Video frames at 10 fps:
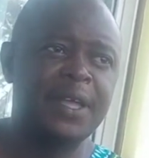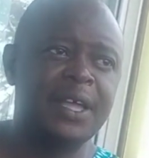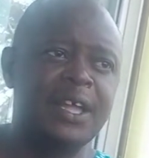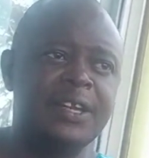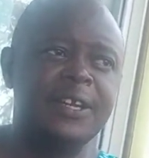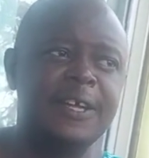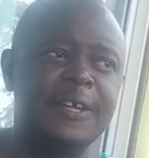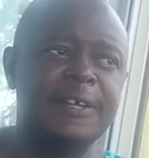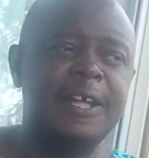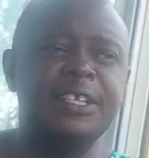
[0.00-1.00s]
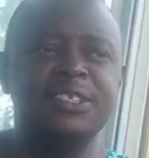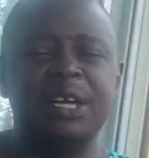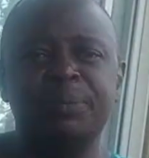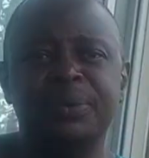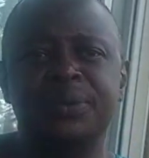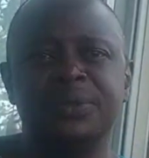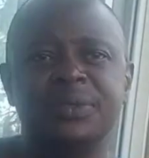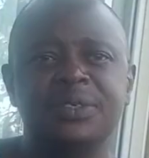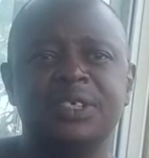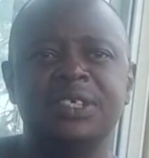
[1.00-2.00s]
And an example
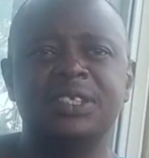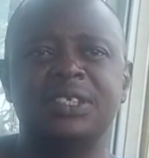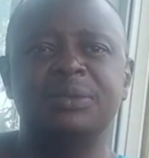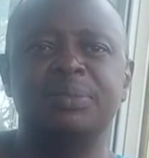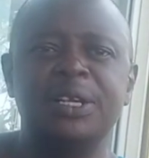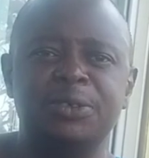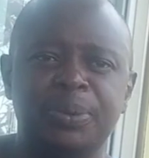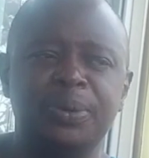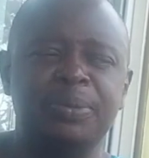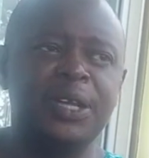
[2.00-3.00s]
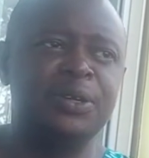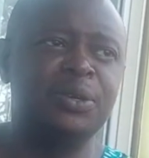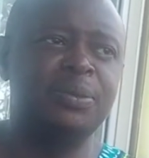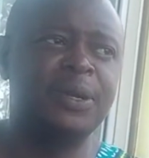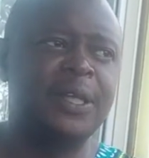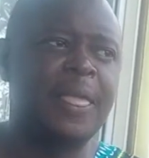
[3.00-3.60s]
is multiple myeloma.